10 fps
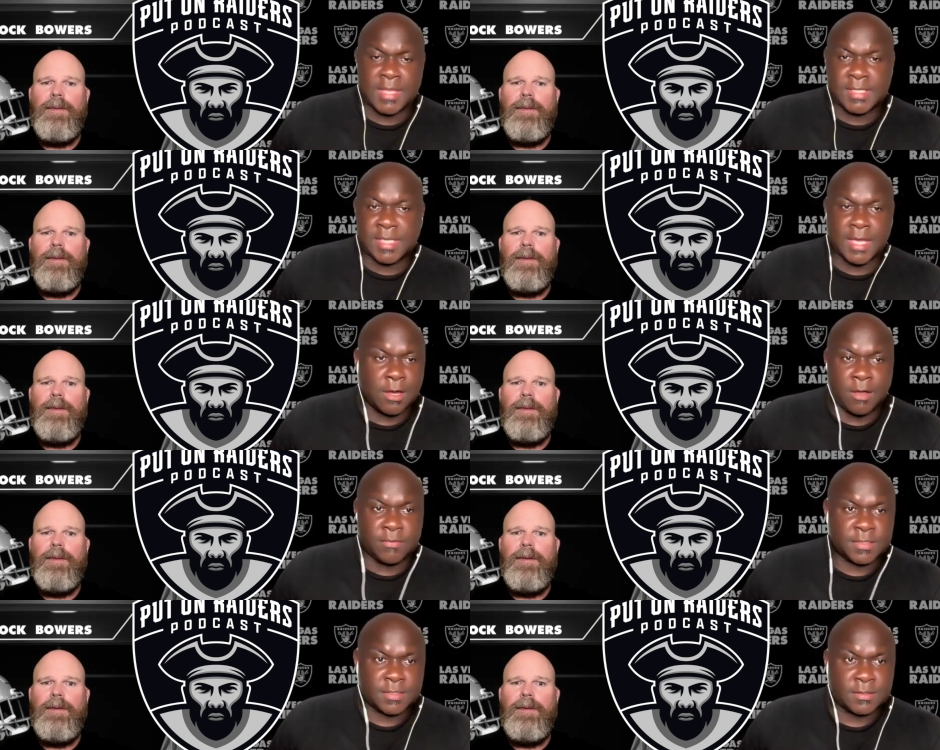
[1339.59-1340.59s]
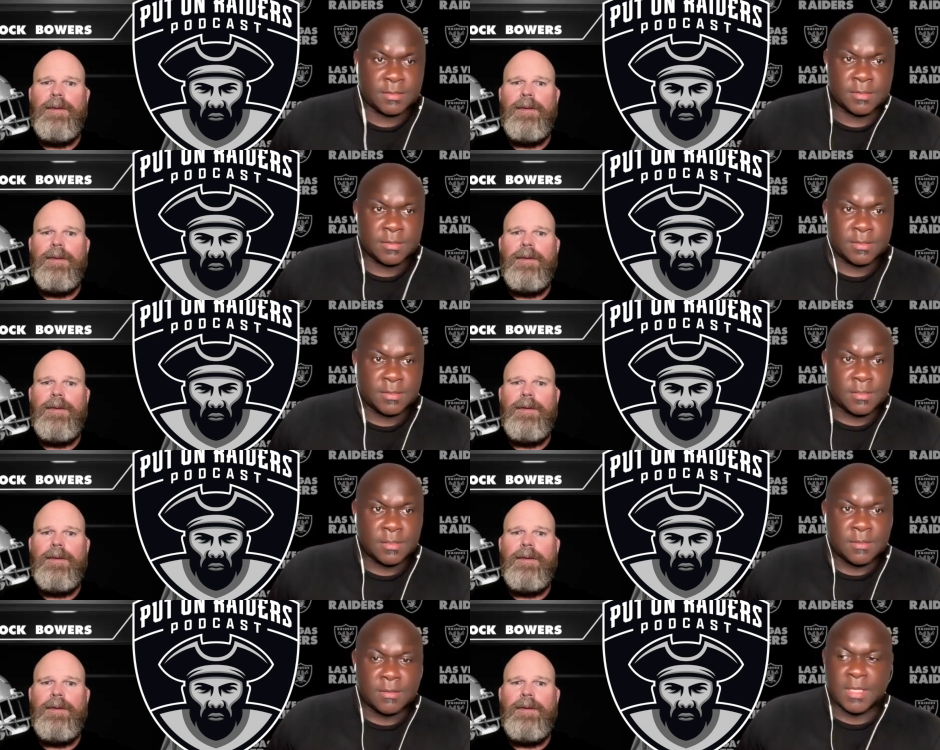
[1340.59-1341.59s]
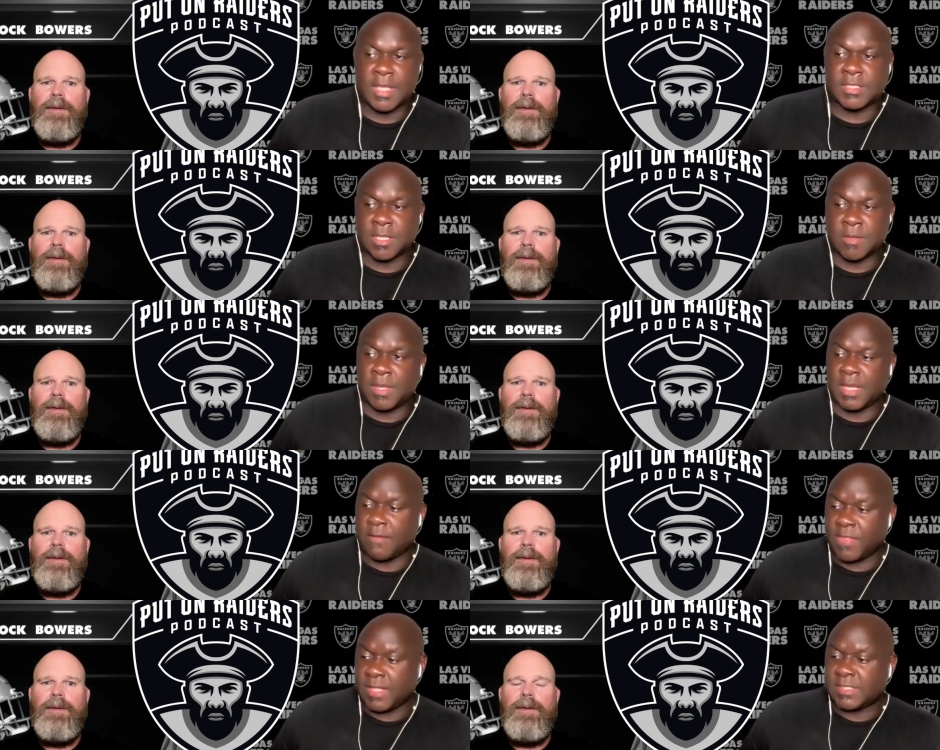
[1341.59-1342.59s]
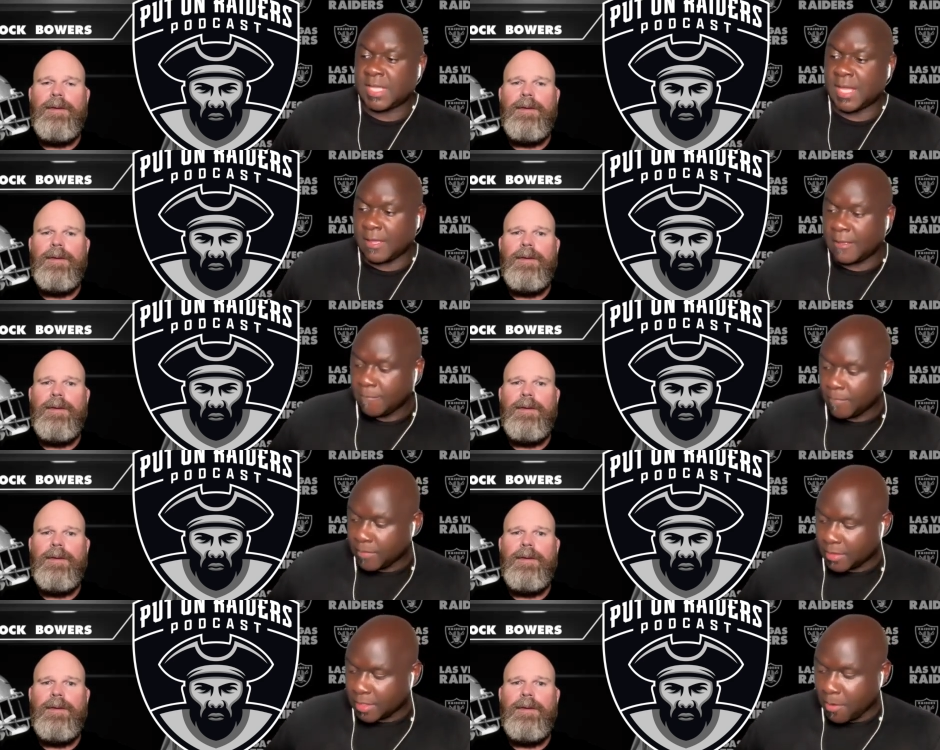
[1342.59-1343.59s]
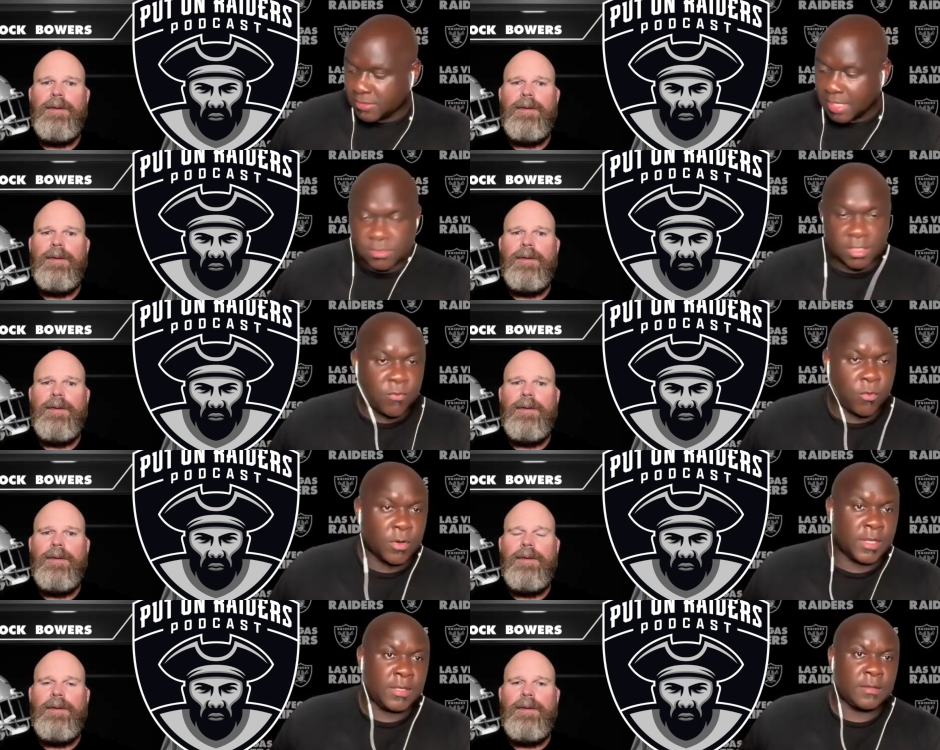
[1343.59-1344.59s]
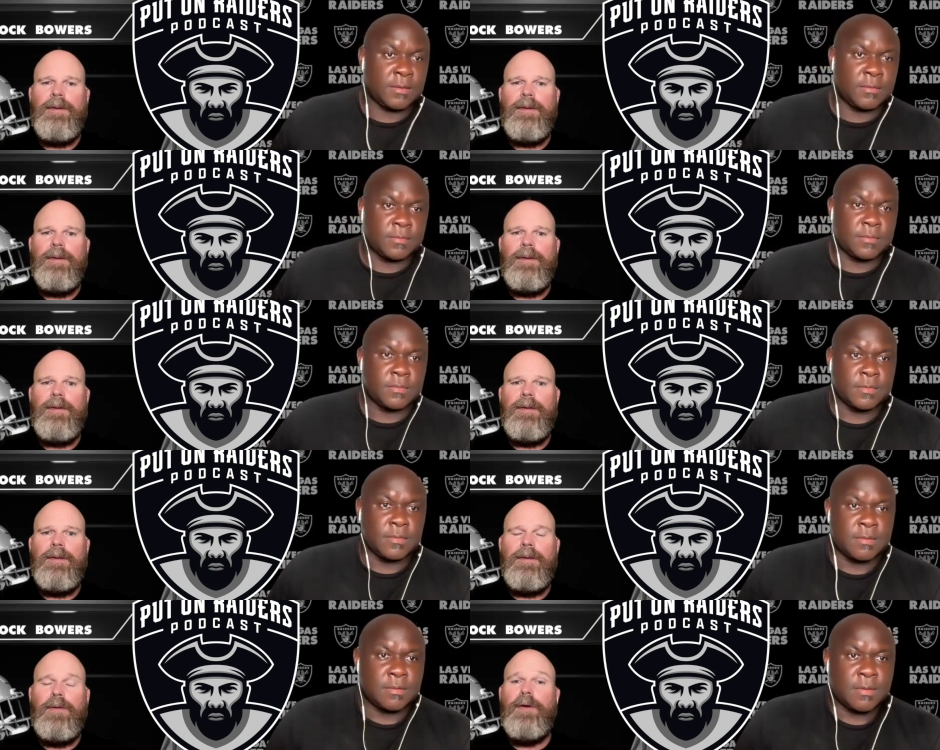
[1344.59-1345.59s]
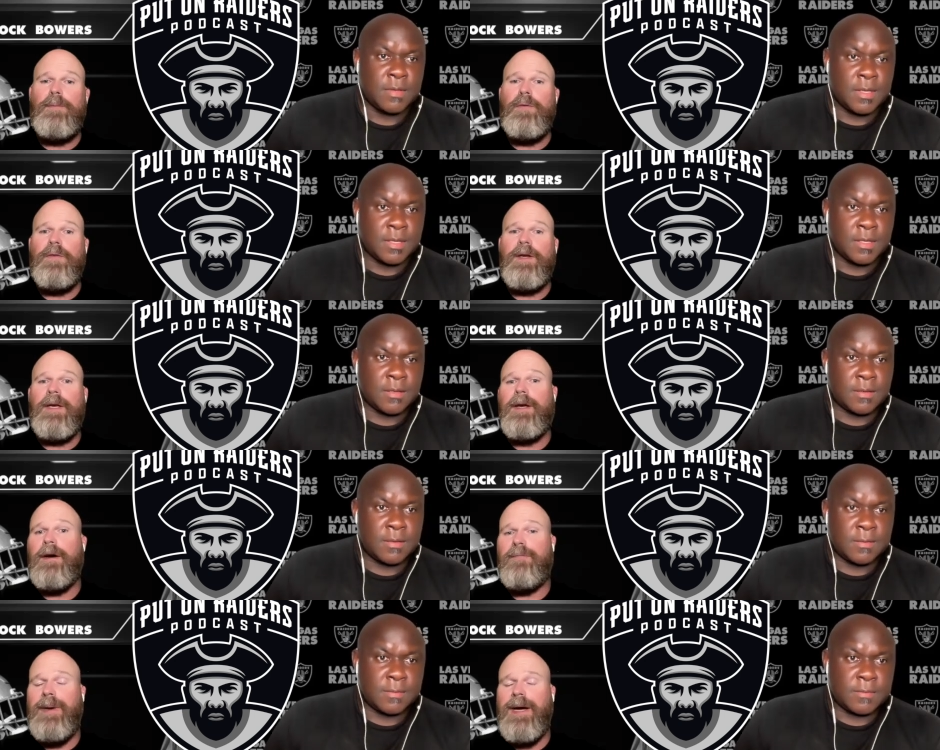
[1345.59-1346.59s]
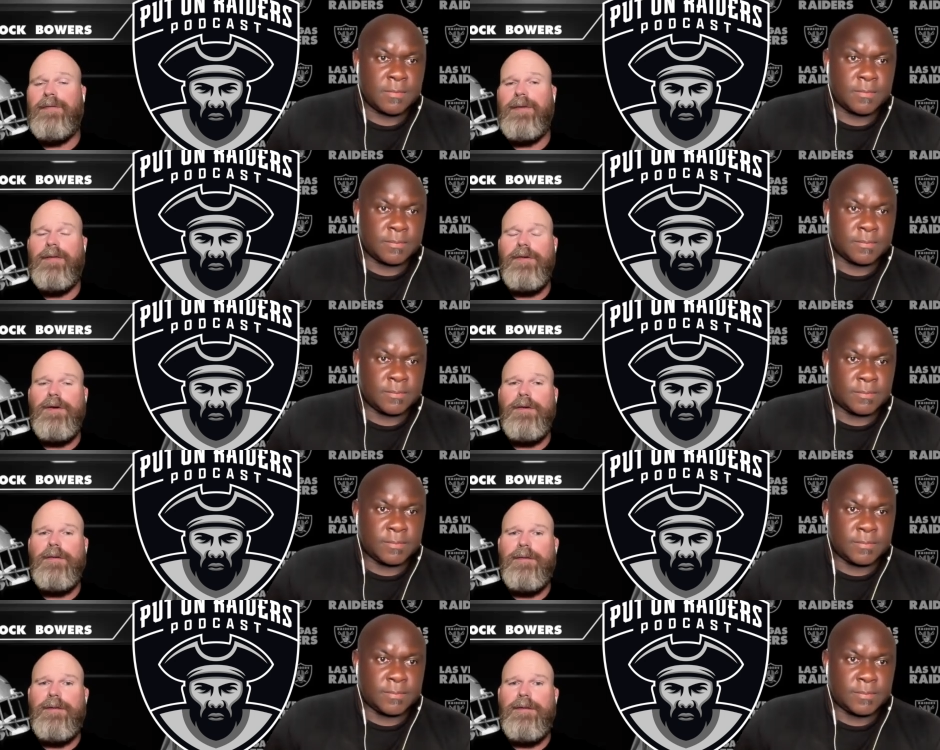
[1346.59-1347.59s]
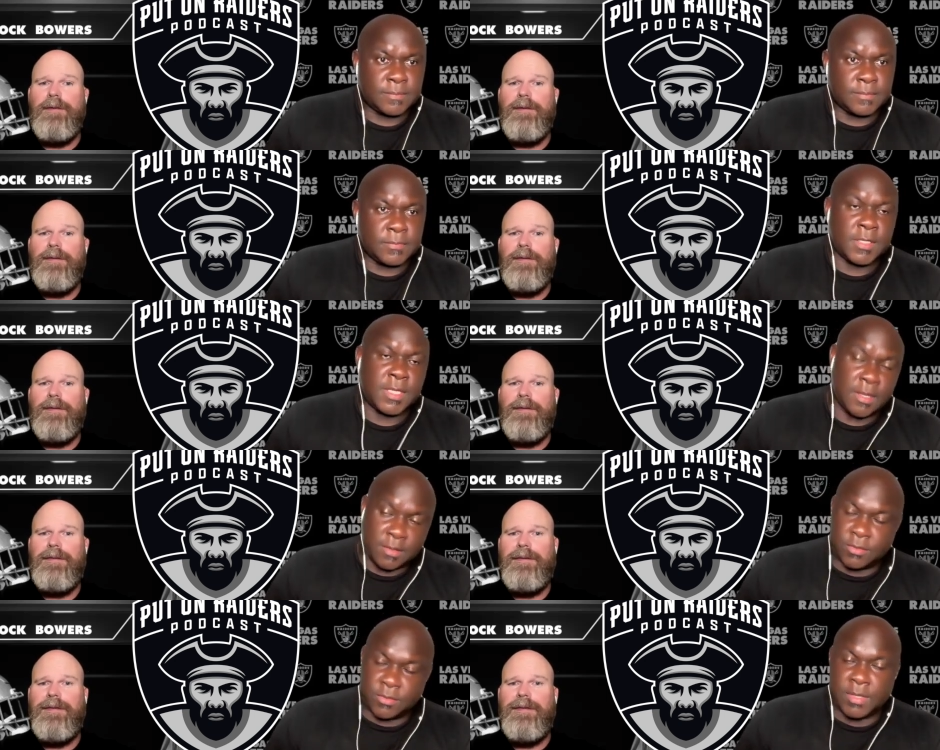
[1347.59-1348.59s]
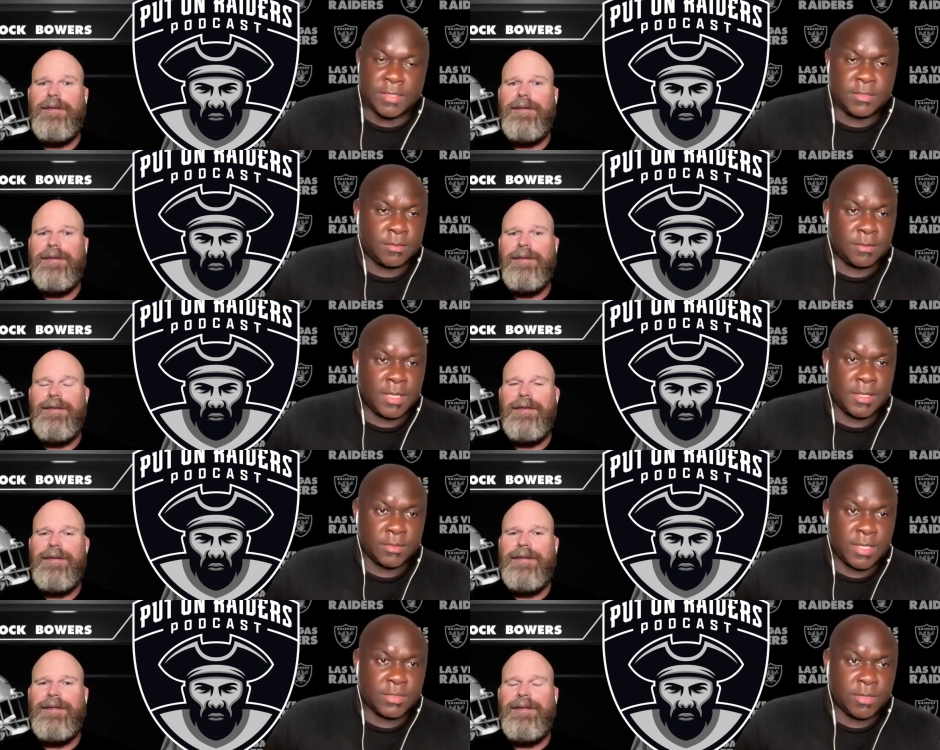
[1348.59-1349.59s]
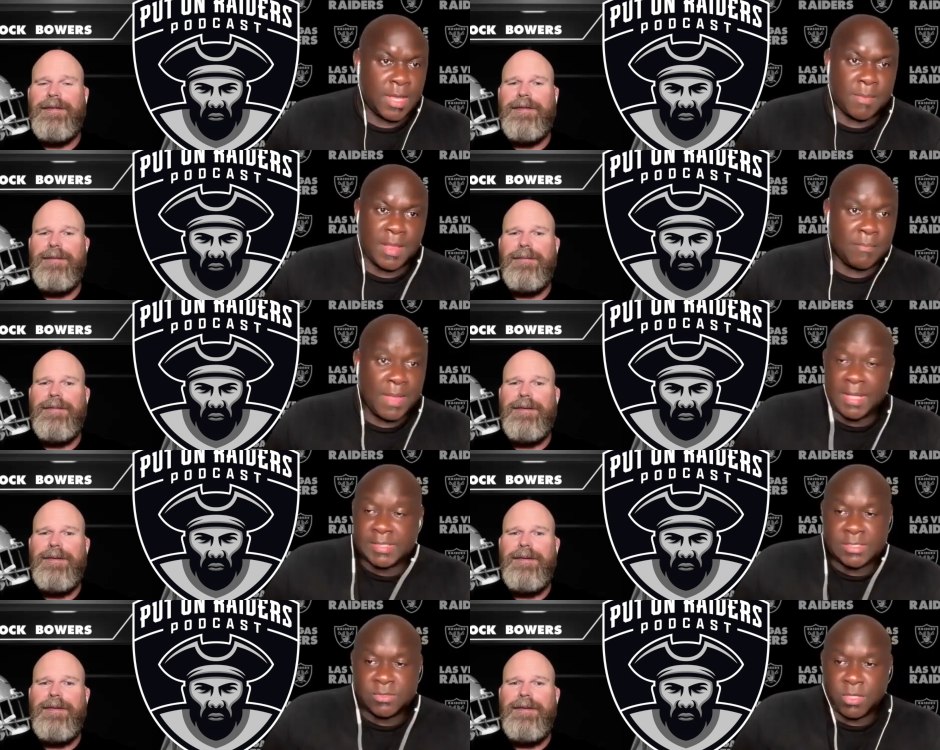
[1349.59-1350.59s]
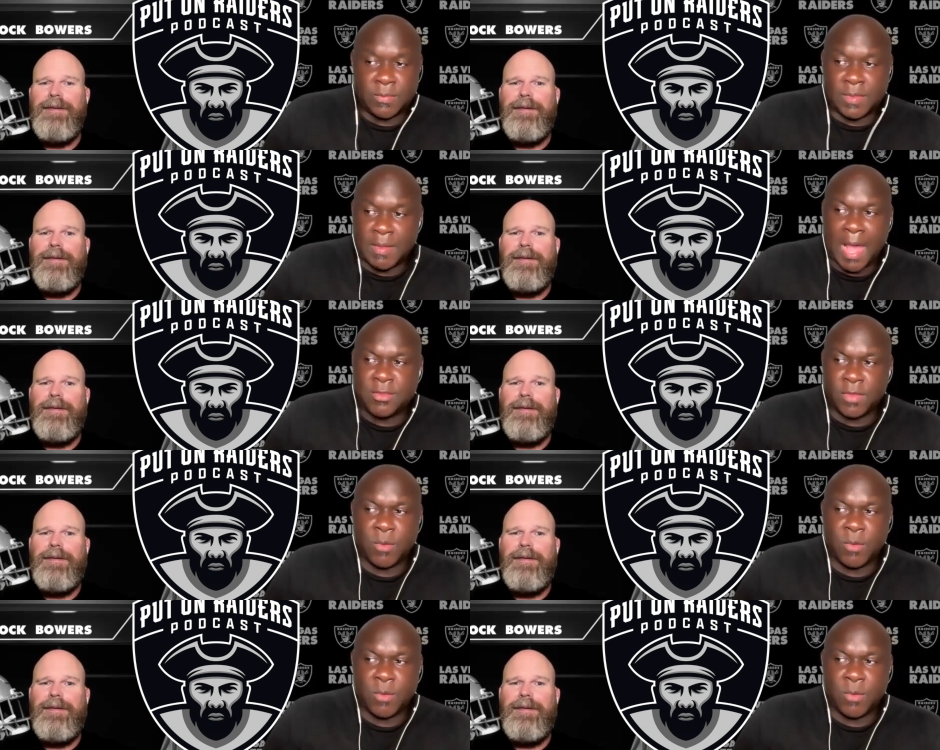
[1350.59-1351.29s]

Speaker 1: these kickoffs is going to be if they say the ball's out to the forty,
Speaker 2: or you move the kickoff back five yards.
Speaker 1: Okay, you could do that too. Yeah, yeah, too. Yeah, I mean, I bet that's that's all. I know